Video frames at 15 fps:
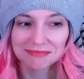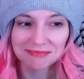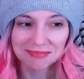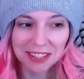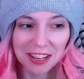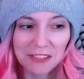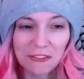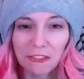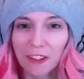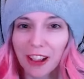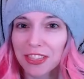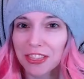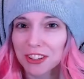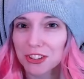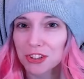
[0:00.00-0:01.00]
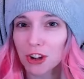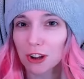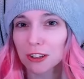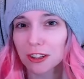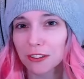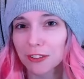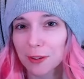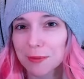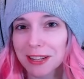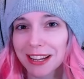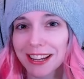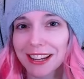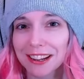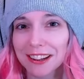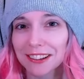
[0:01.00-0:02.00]
He fed the chunk of him to
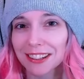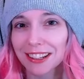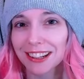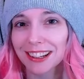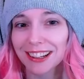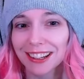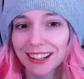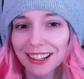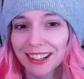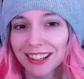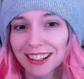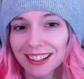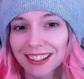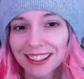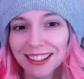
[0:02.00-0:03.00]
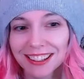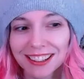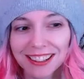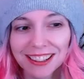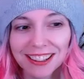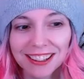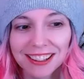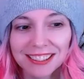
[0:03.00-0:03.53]
Eagly. Peacemaker wins.